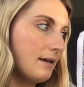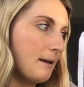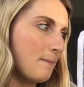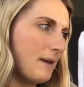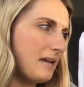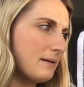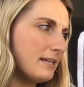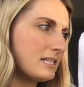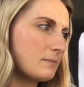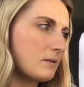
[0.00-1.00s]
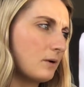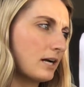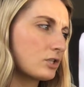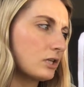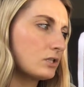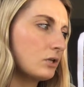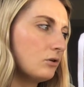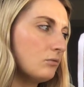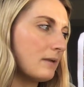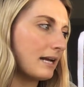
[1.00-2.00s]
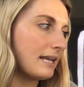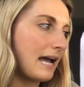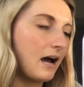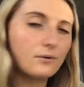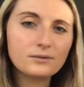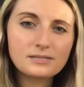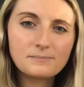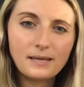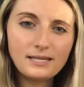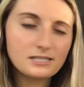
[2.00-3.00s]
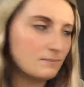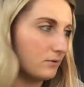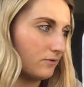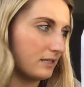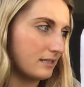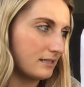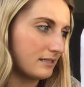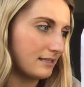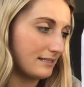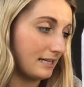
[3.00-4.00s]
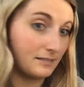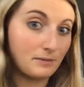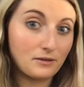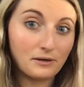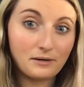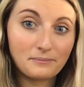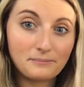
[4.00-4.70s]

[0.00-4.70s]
Maybe he's been watching too many outer space movies, said his mother.